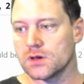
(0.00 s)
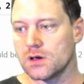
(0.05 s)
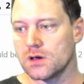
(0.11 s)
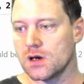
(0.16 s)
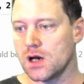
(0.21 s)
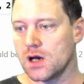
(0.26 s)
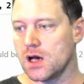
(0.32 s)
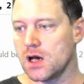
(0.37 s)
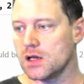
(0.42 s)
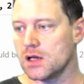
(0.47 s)

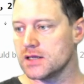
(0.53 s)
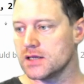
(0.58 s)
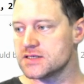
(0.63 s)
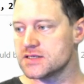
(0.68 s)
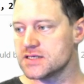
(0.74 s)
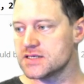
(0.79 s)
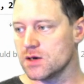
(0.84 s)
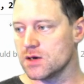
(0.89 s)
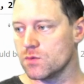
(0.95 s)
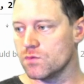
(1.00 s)
Uh, let's
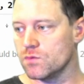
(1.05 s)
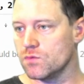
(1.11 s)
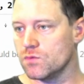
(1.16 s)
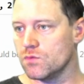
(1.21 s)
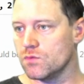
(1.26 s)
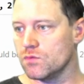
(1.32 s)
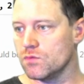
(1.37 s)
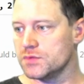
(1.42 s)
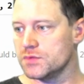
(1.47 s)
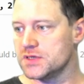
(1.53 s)
see.
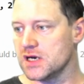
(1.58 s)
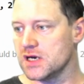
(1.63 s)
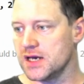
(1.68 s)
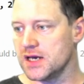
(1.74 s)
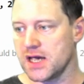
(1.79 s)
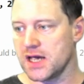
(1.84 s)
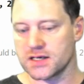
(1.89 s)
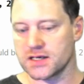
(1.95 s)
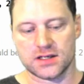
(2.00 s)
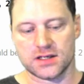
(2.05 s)
Did I
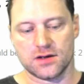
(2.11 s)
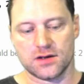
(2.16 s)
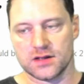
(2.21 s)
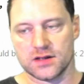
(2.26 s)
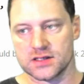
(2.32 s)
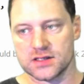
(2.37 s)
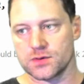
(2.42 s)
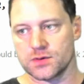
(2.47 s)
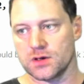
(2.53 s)
execute this? I'll